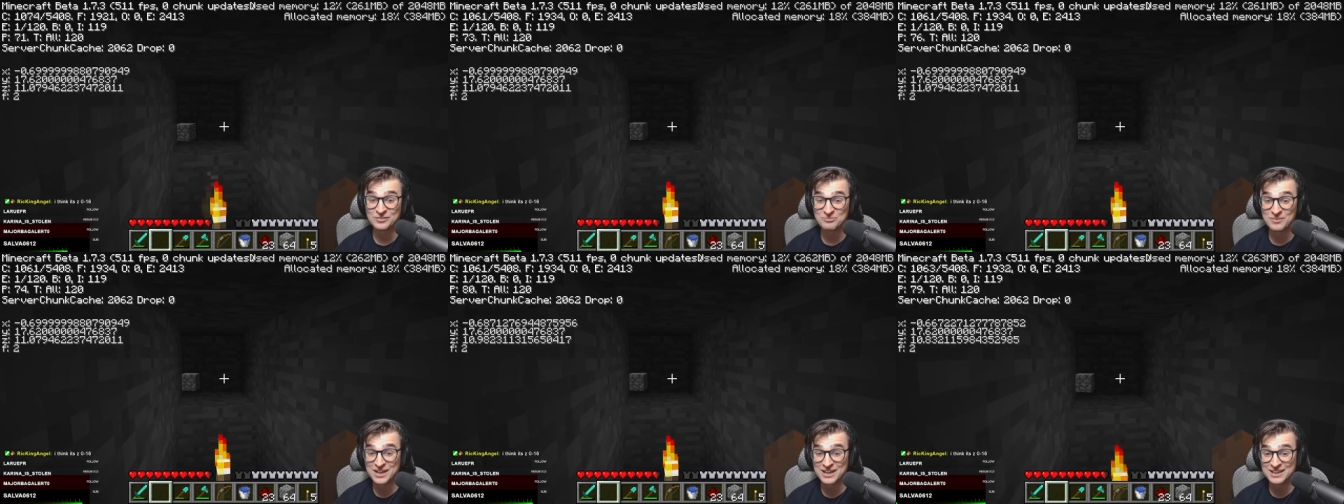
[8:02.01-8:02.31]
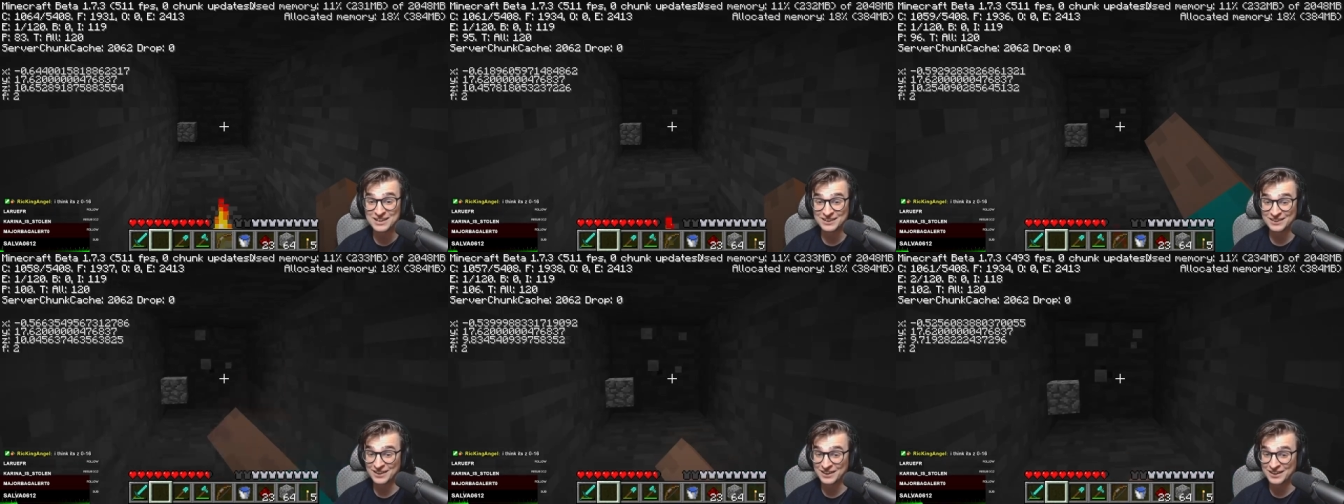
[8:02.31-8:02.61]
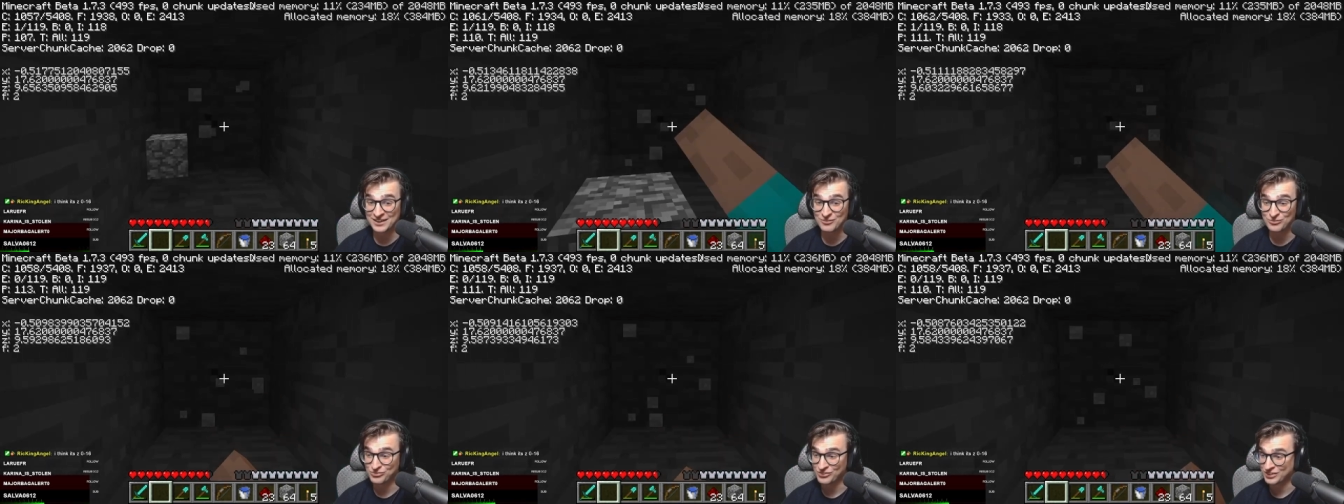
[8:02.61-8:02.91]
make, like,
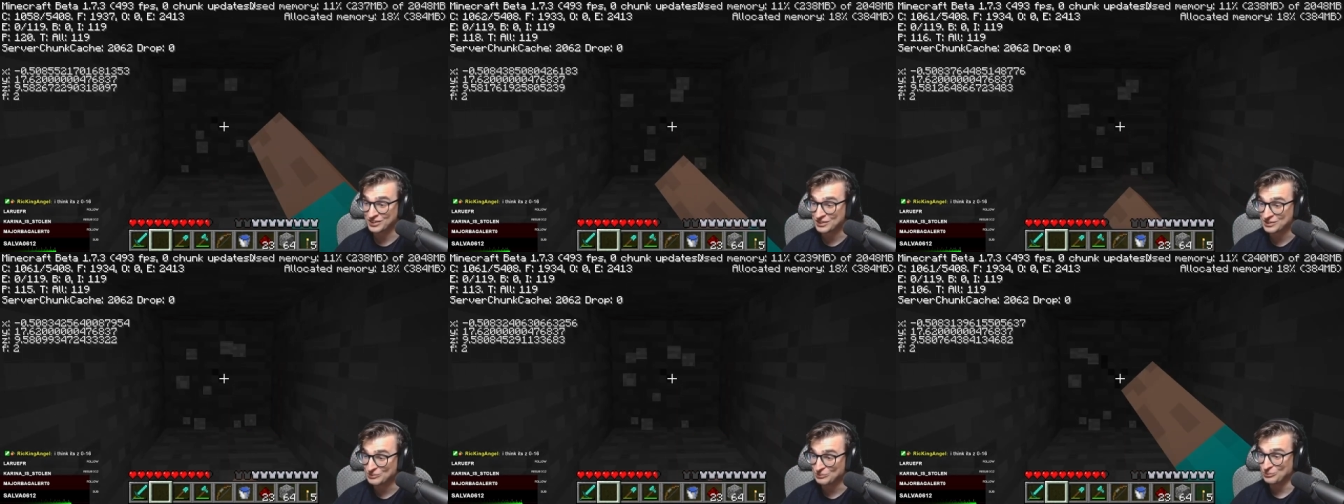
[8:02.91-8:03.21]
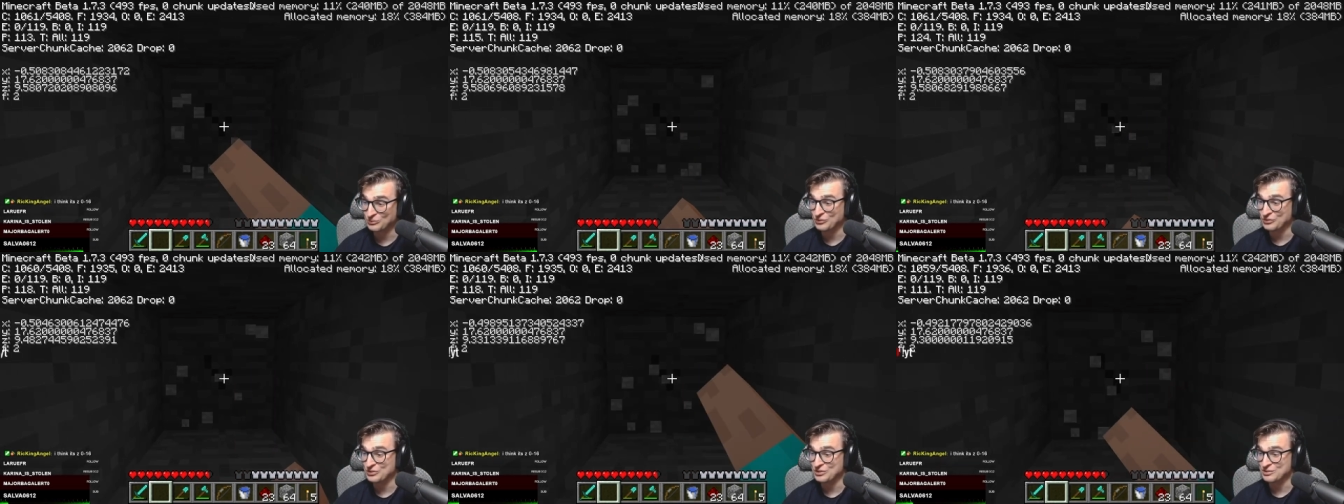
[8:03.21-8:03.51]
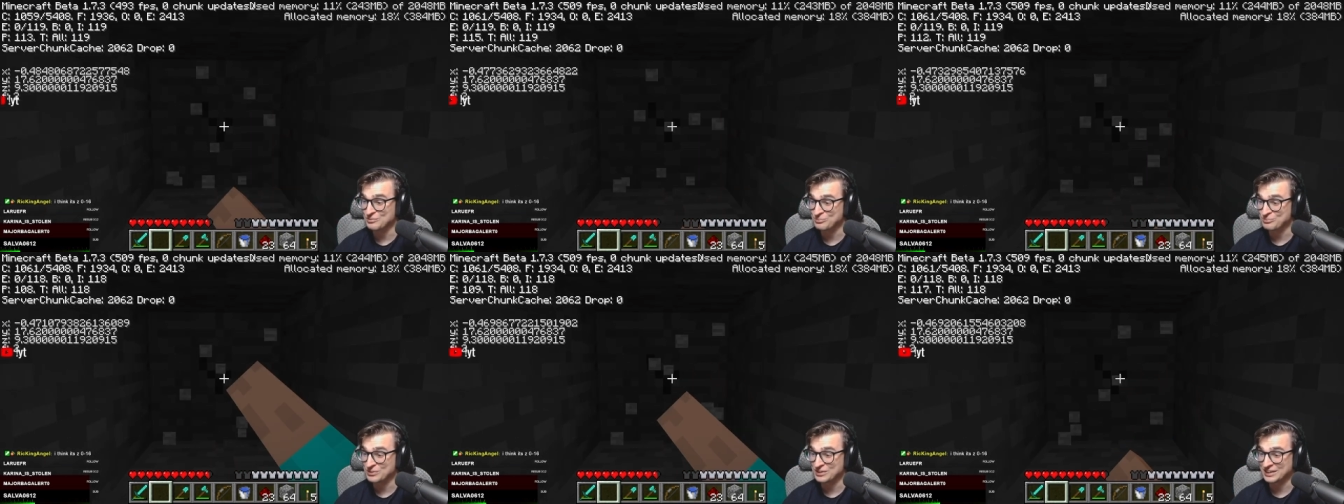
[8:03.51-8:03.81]
a fucking
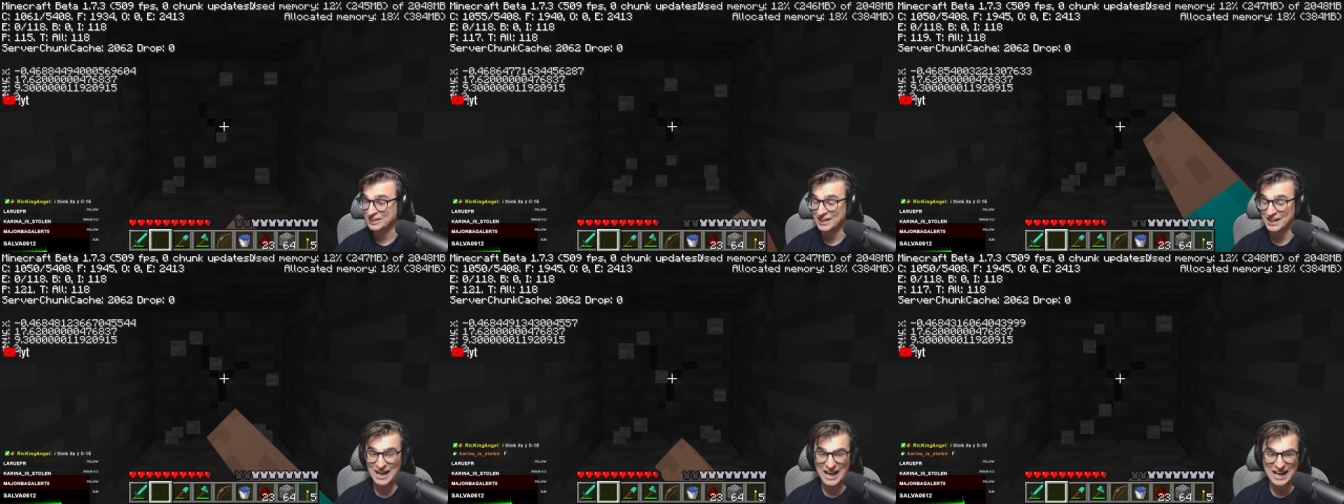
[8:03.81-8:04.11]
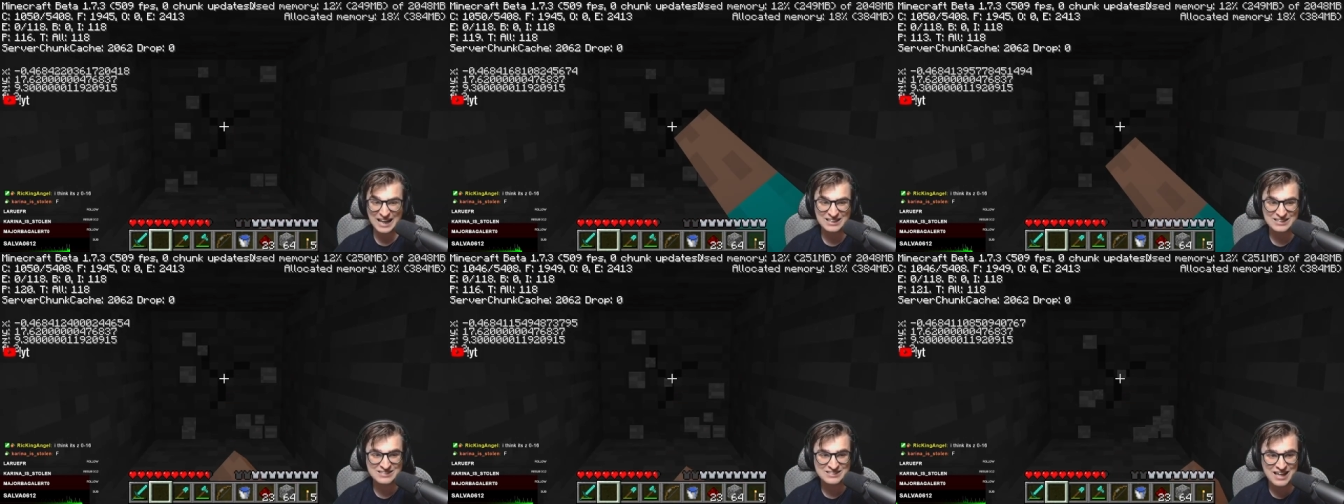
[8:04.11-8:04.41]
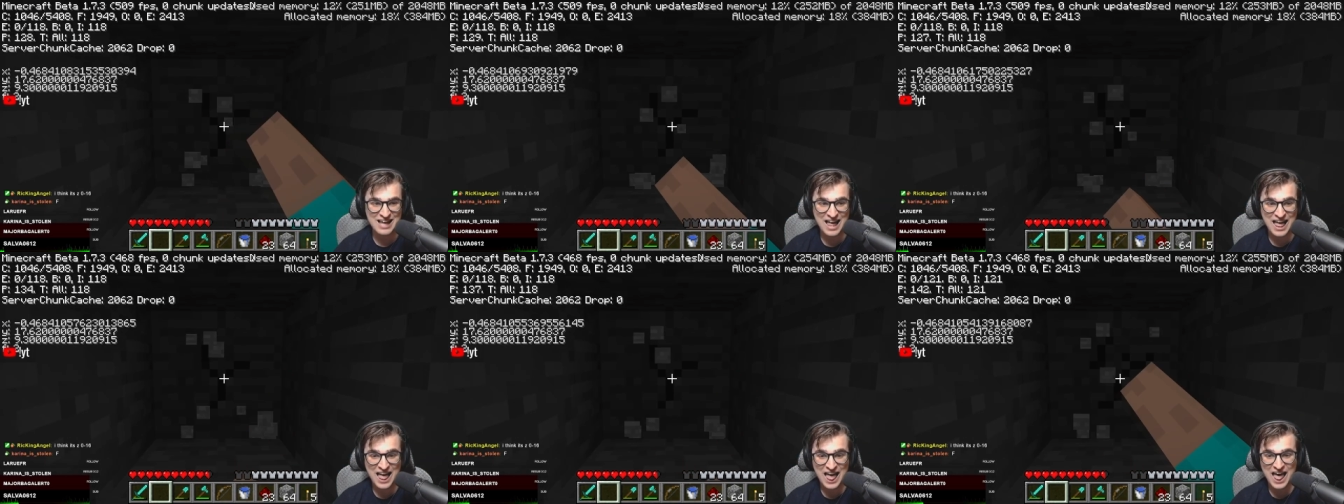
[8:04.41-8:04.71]
wooden pickaxe.
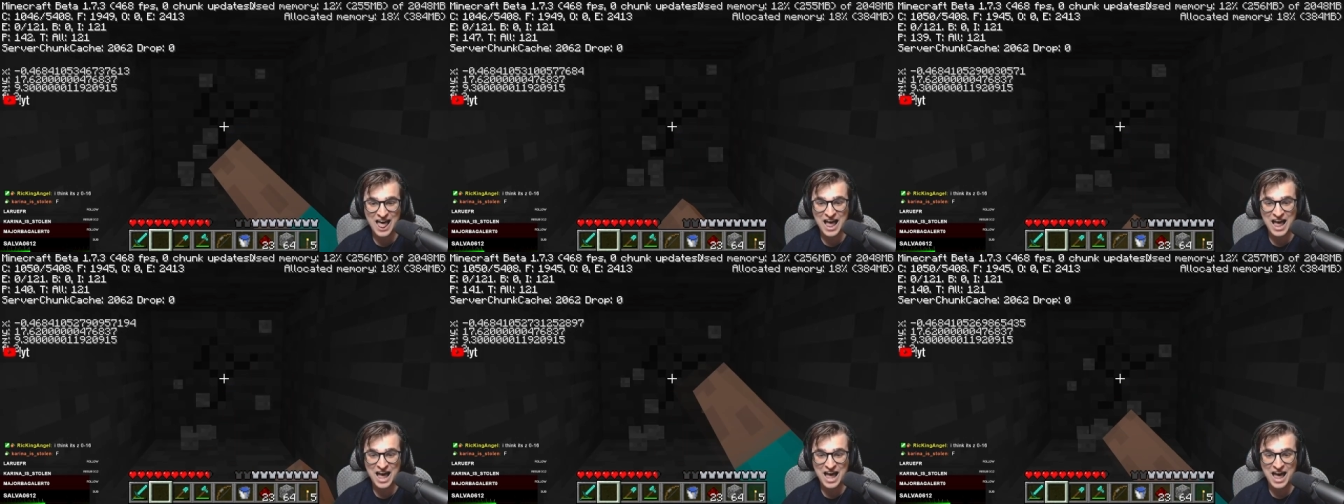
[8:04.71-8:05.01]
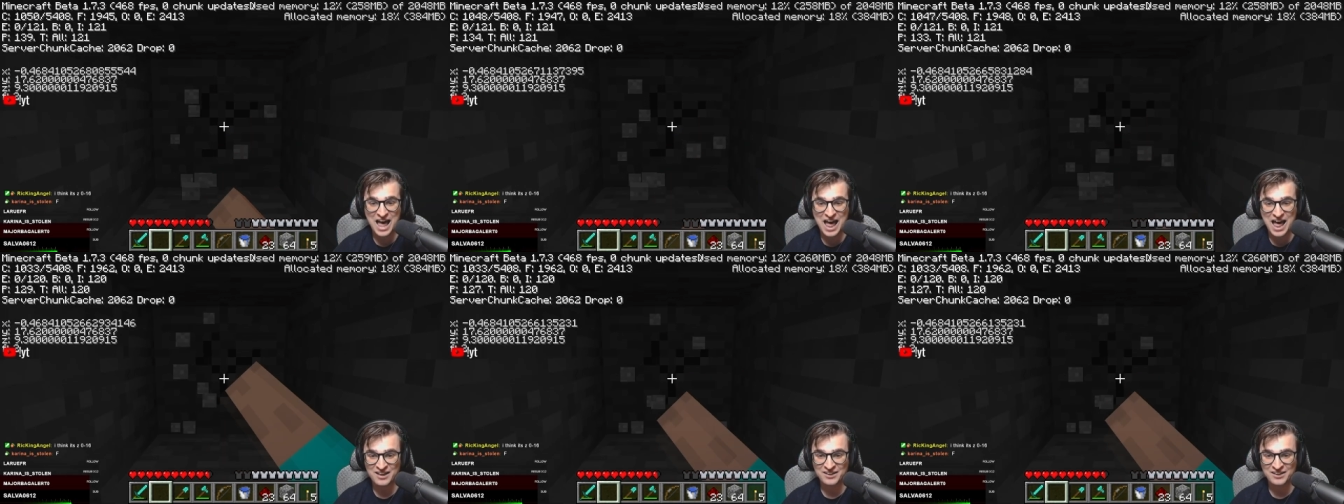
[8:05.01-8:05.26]
Ah!